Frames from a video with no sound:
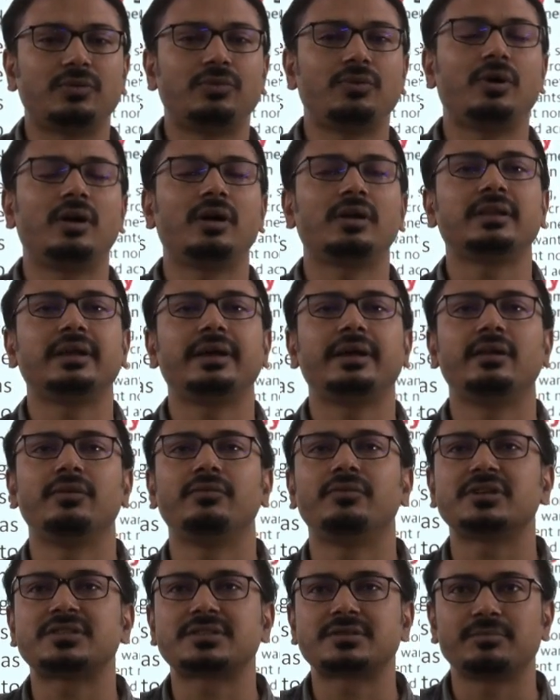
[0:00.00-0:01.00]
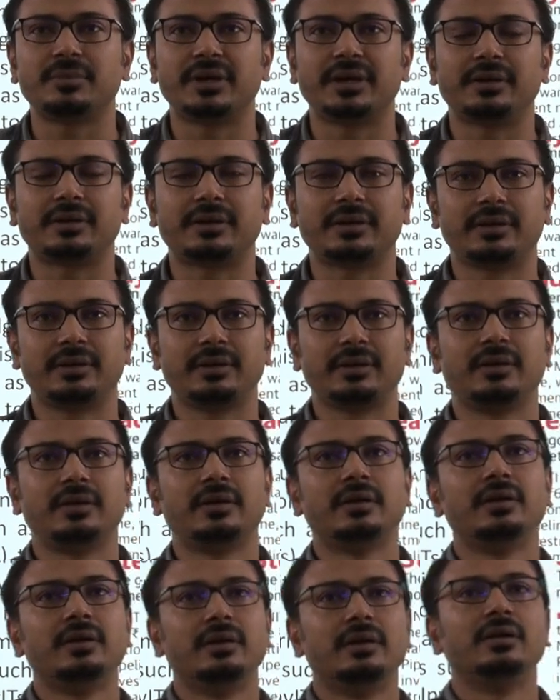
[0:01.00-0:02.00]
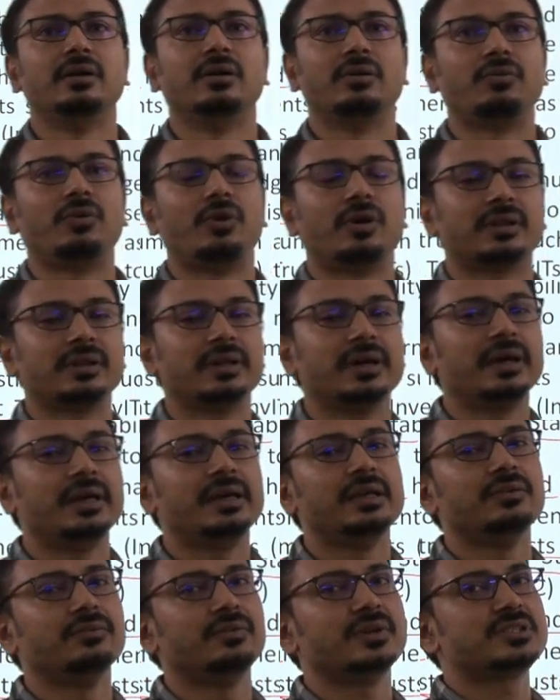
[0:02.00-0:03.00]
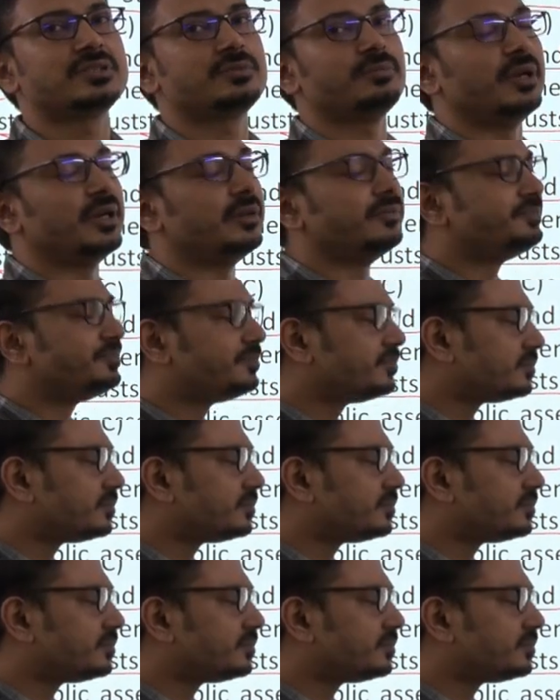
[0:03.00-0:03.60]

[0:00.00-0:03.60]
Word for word: for the investment, for the investment